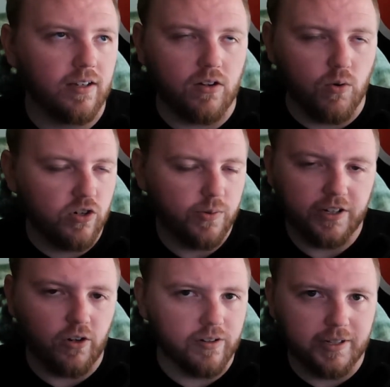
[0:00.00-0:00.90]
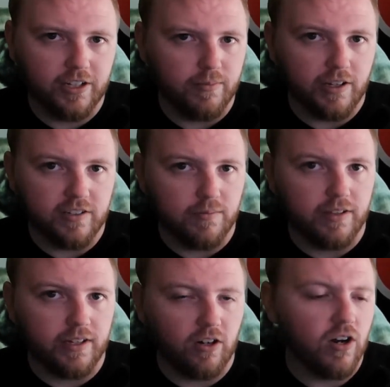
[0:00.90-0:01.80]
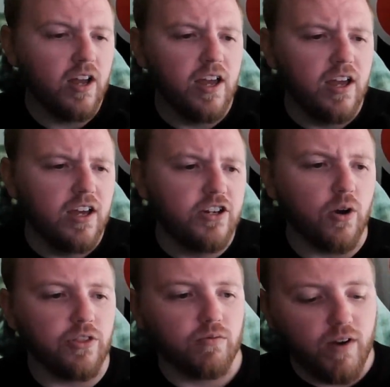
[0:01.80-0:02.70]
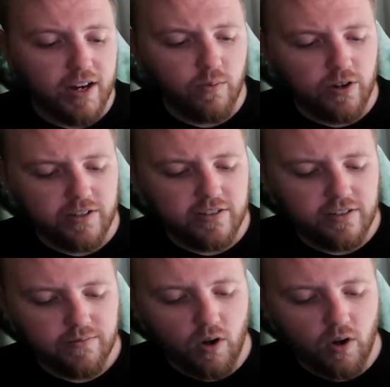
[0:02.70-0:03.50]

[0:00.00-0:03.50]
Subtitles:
Orange one could only be killed by something. Or no, the red ones,